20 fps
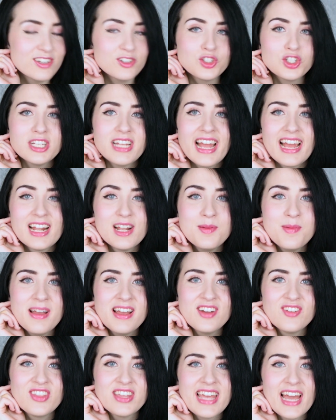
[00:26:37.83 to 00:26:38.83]
There's an
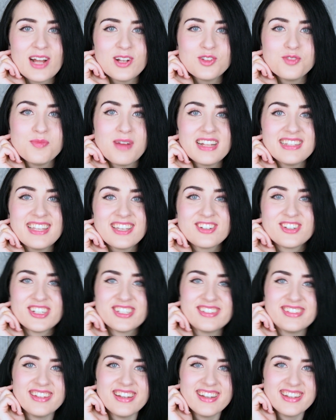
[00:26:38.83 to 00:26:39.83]
anime of the Count of Monte
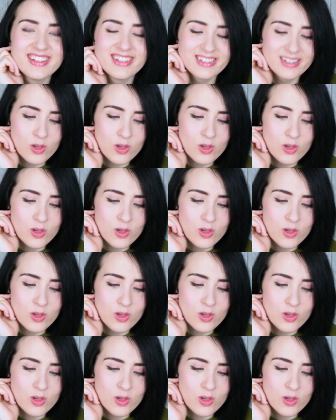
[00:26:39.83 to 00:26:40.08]
Cristo.